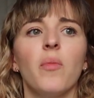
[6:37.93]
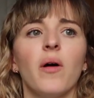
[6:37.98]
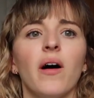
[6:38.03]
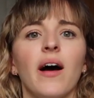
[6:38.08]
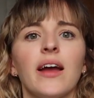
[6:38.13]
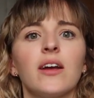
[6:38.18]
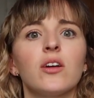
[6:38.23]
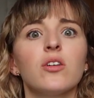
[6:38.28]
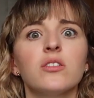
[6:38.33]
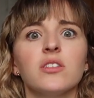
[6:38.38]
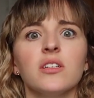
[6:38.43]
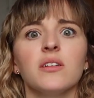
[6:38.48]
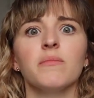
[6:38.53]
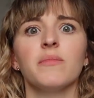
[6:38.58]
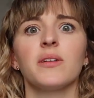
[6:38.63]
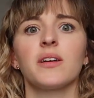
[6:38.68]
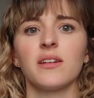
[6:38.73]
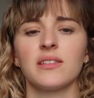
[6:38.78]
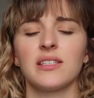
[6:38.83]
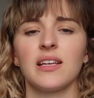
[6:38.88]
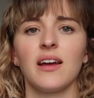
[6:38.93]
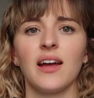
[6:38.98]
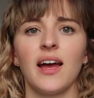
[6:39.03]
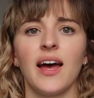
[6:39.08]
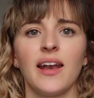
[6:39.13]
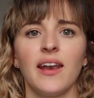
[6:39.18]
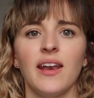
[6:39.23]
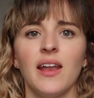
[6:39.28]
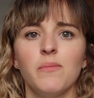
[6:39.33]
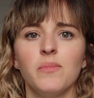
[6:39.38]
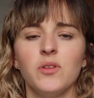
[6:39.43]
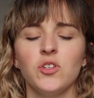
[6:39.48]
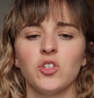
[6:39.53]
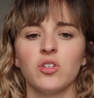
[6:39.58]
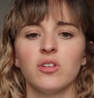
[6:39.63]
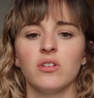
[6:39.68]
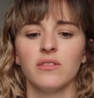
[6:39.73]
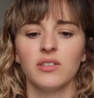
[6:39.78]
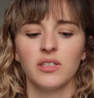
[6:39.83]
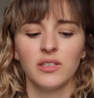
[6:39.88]
but I couldn't because I had an
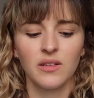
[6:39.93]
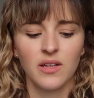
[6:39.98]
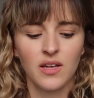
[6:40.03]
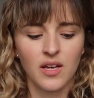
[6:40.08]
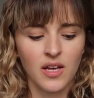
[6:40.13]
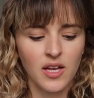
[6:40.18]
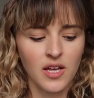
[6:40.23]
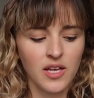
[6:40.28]
epidural.